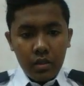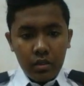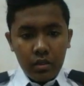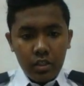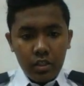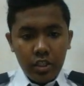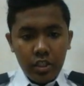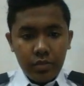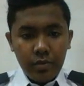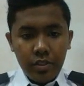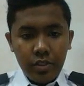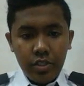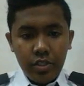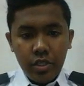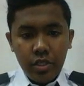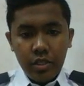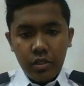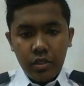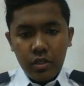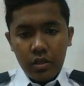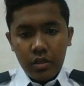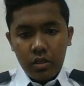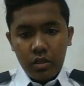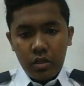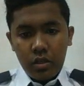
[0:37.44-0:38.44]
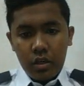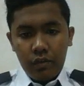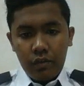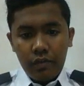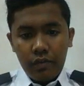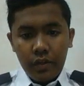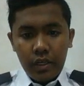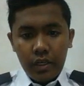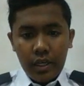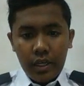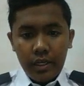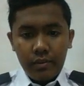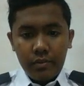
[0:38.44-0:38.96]
Dispersion of
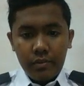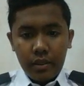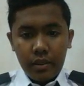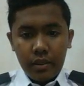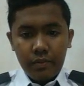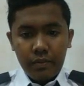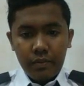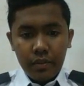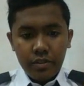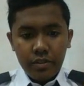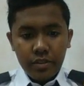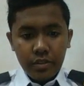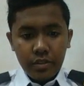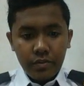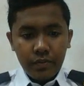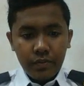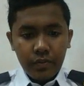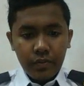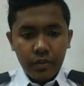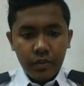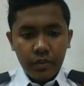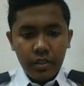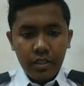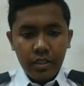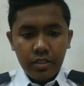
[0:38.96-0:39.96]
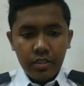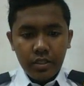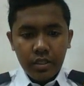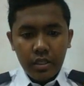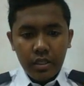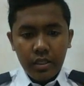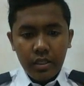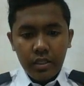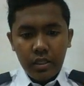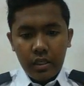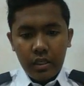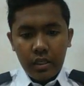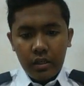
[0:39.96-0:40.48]
light by prism. These
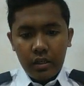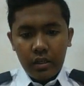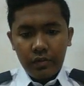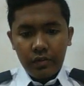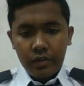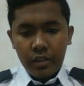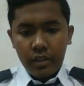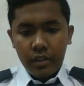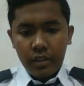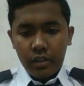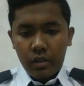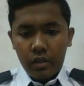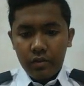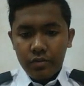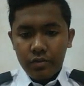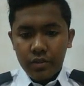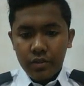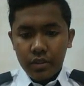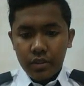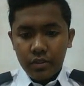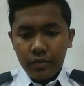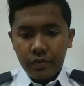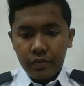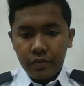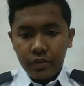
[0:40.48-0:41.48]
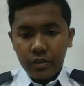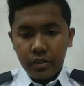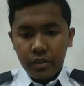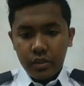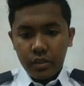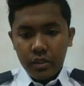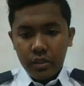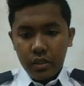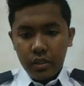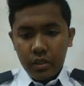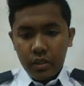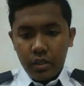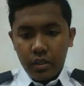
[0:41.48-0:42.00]
colors are often observed
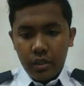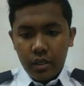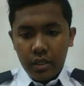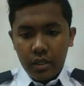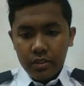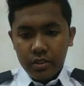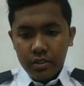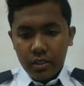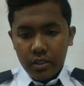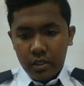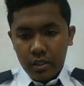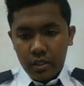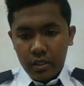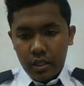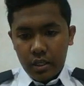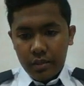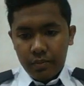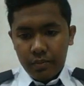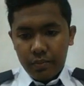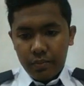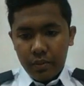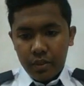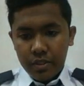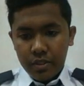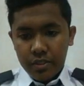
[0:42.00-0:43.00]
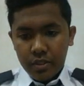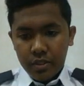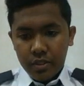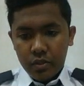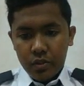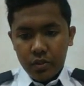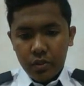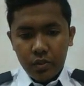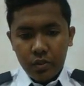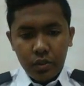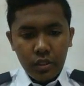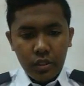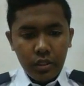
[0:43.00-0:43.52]
as light pass
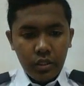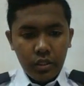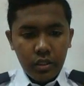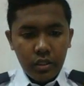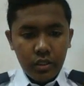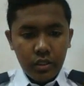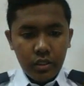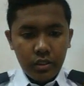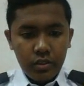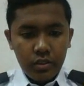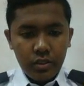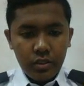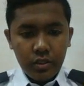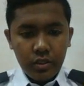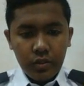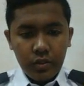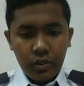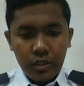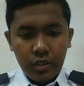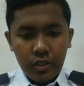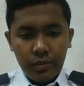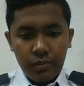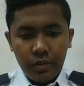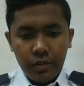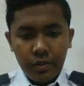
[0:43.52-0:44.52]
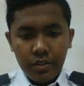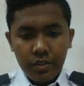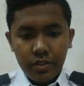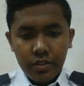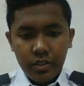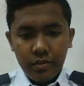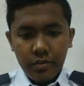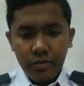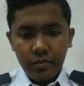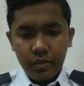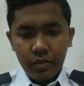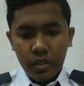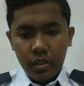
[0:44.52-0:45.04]
through a triangular
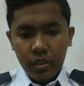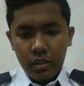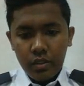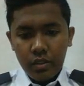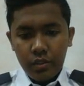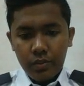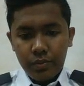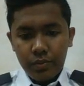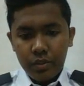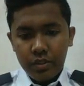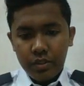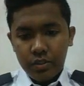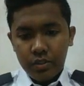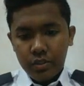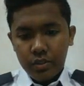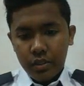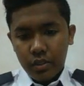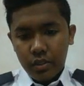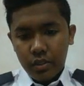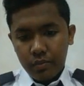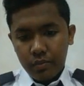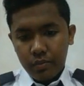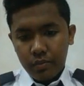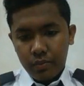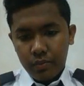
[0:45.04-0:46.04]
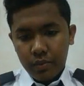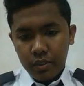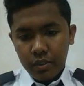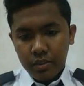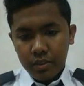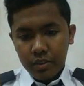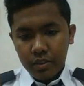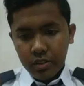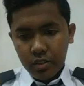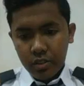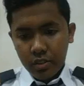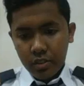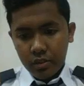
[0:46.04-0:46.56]
prism. Upon
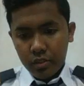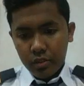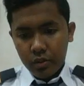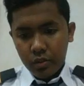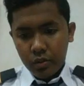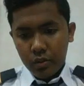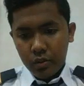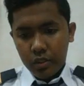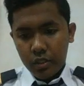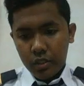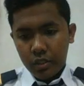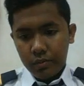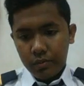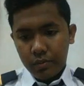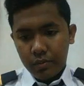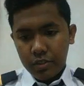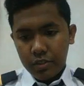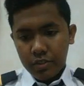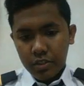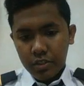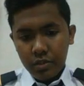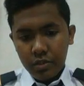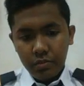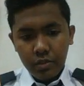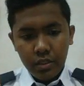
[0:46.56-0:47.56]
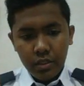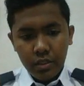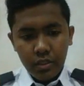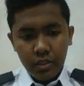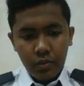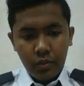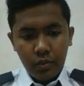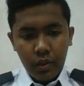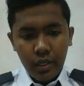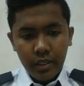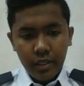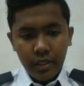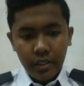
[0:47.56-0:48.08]
passage through the prism, the
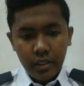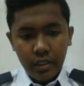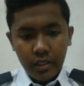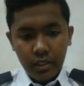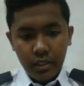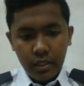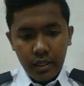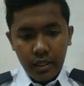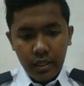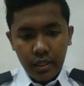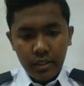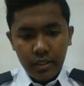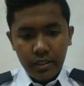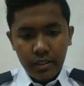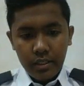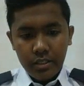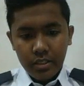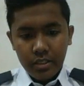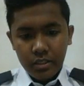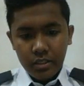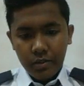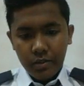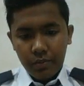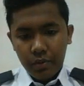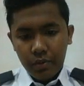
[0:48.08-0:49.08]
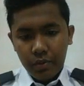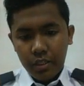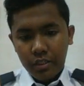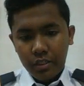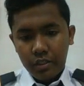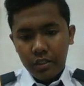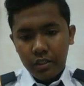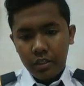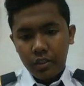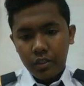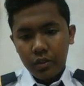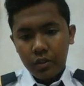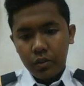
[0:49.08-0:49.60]
white light is separated
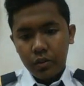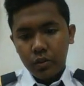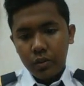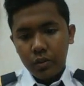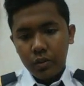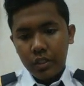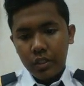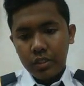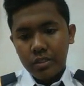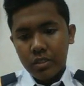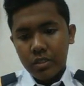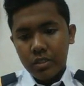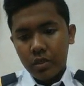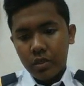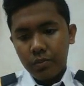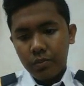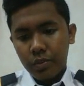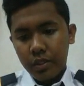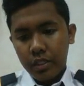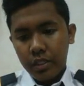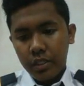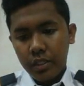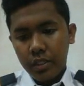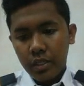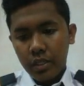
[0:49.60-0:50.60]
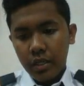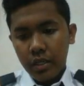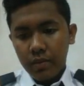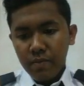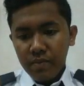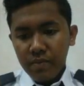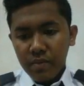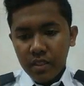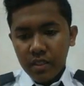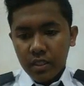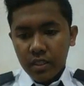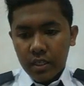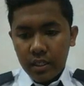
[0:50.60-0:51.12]
into its component
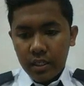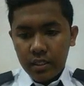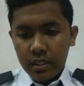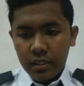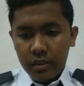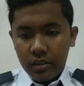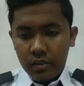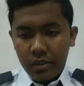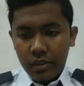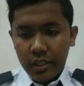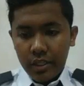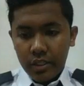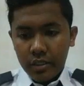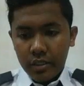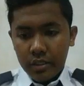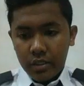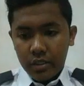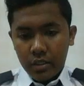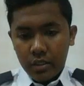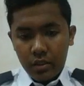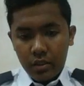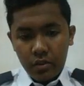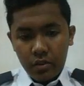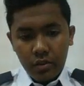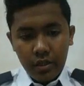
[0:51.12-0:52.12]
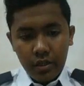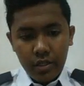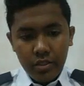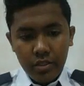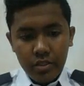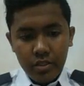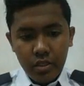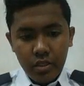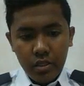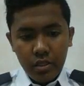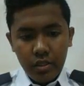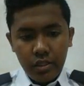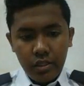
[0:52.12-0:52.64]
color: red,
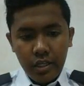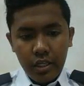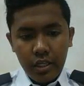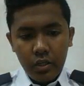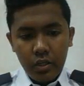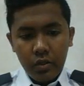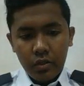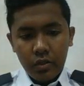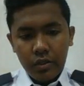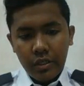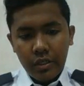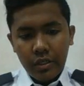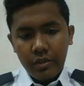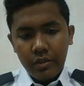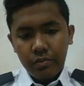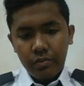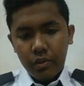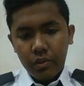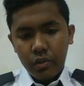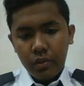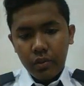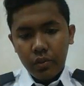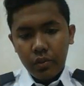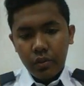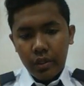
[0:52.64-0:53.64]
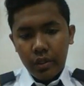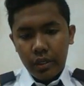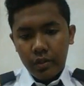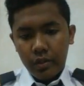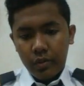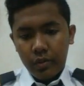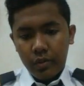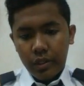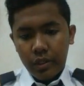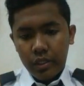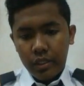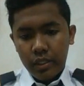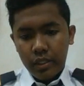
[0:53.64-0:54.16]
orange, yellow, green, blue, and
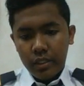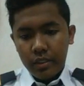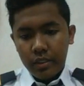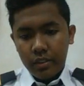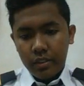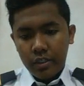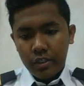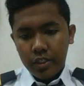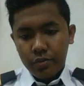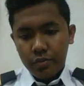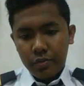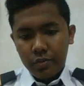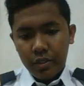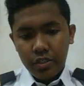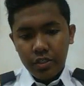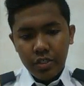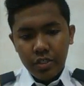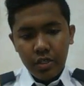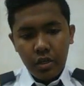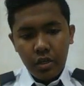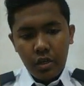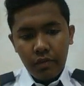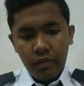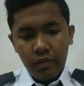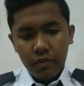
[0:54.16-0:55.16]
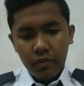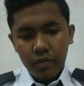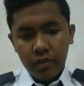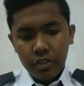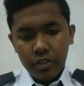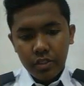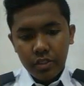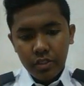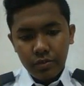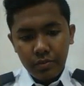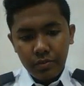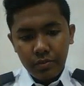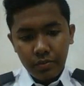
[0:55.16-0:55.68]
violet. The separation of
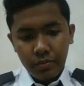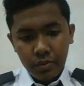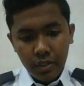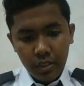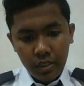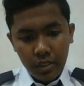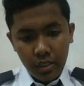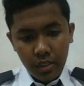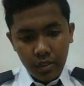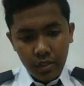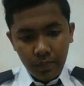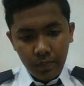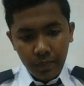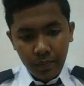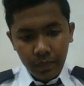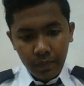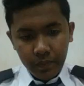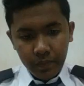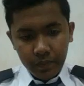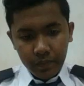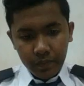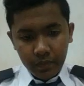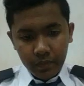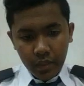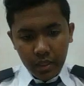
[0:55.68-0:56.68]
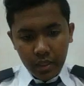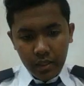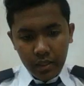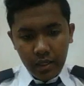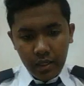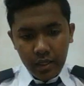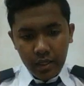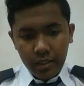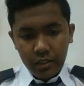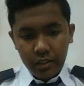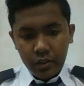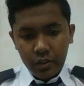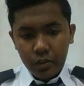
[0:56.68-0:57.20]
visible
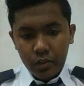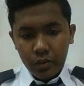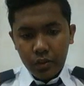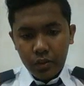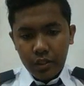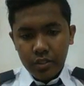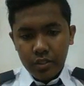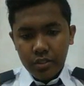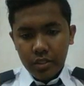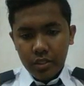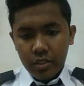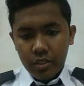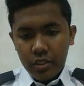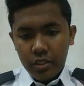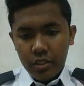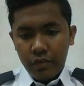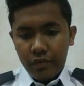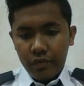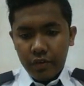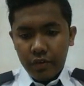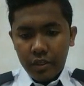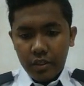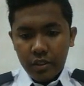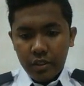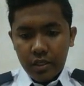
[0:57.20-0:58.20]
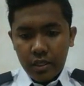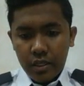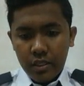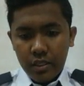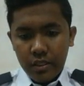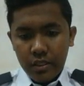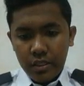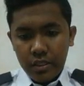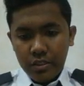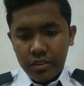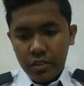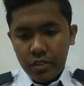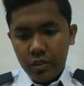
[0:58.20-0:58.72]
light into its different
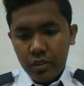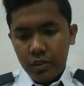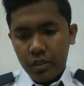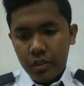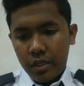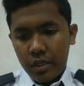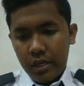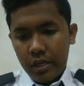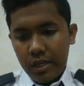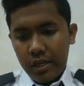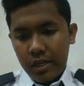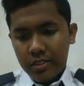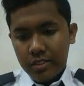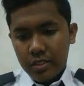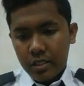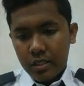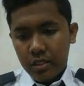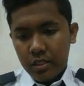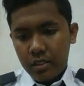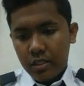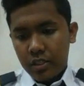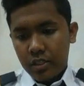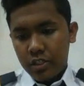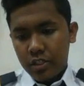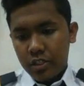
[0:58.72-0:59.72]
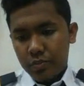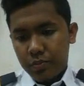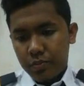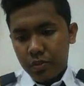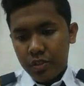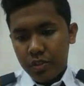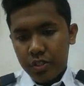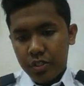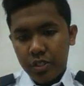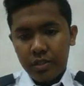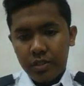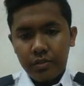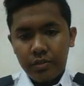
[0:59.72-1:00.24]
color is known as
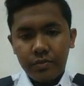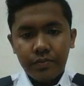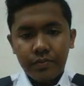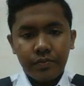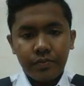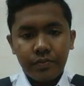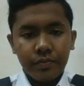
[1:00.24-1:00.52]
dispersion.